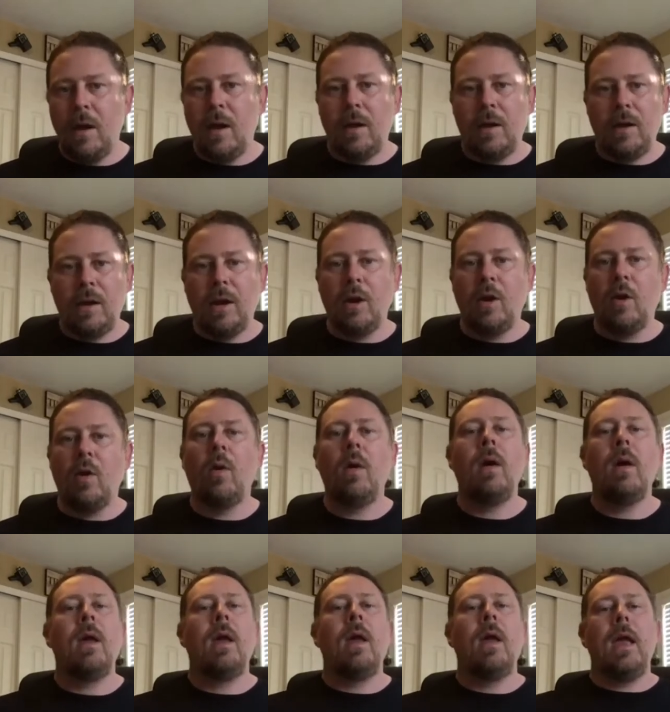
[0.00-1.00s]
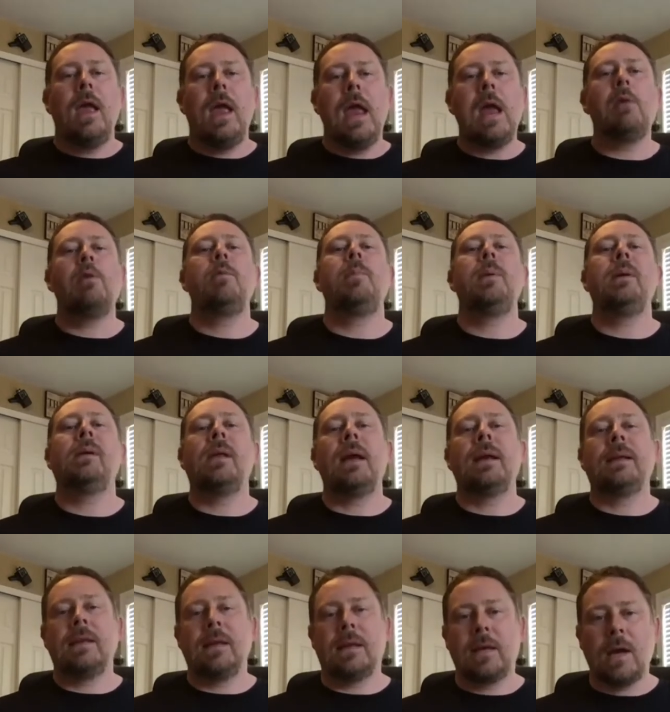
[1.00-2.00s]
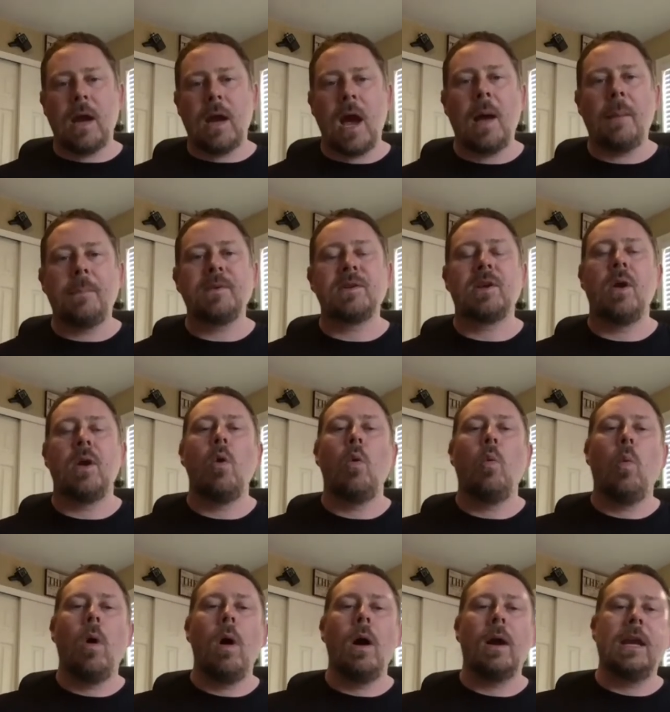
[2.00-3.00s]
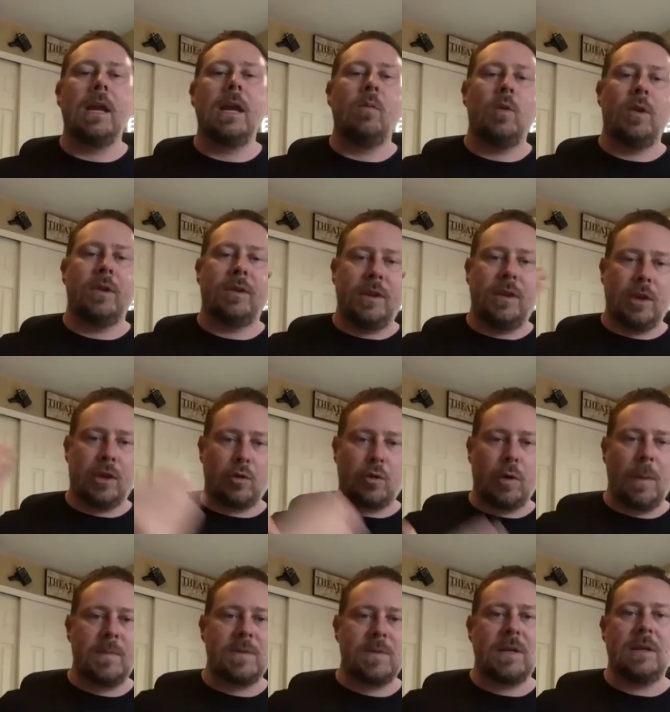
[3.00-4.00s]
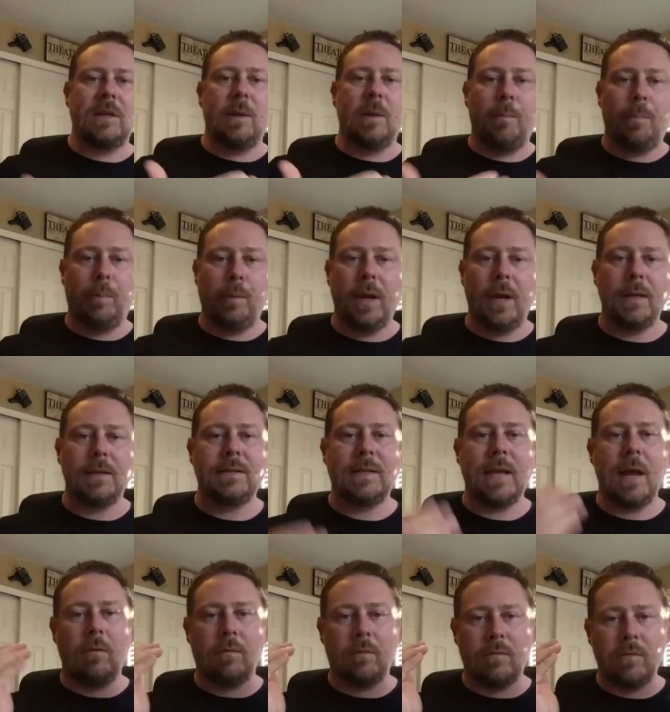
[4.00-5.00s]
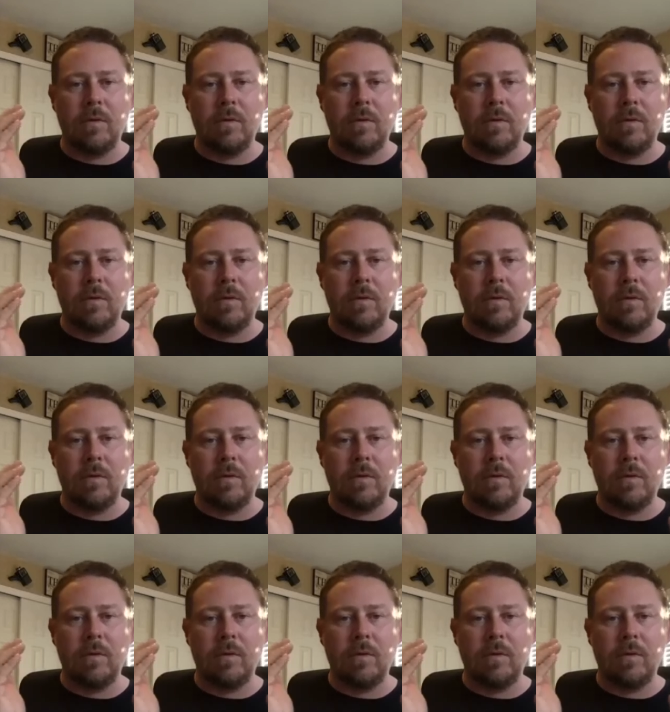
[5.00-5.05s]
It would be like the cops walking with the Crips and the Bloods down